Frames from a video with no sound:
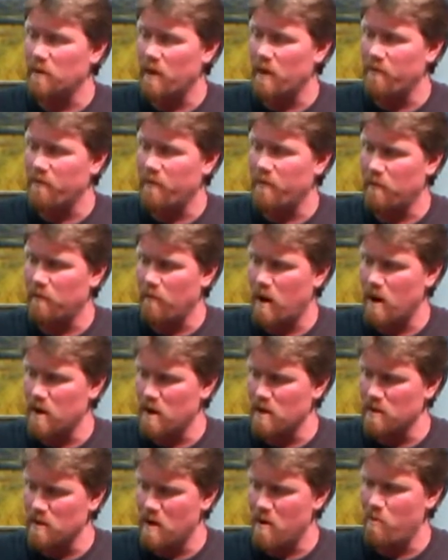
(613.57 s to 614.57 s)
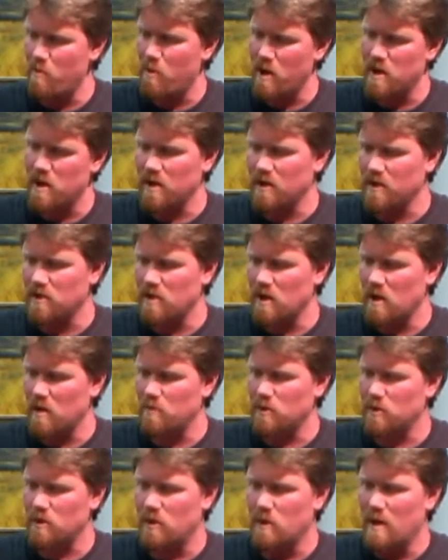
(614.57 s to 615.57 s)
They fit right in there, blending
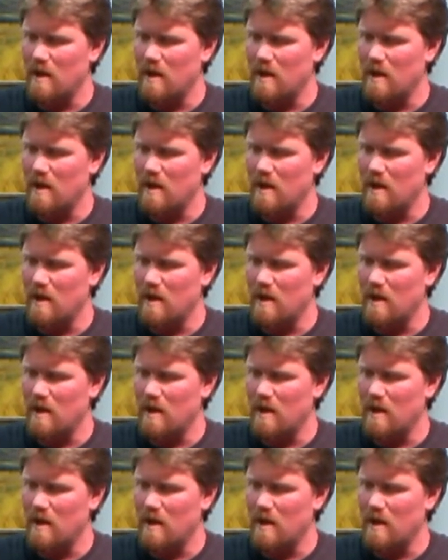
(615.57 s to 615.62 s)
stumps.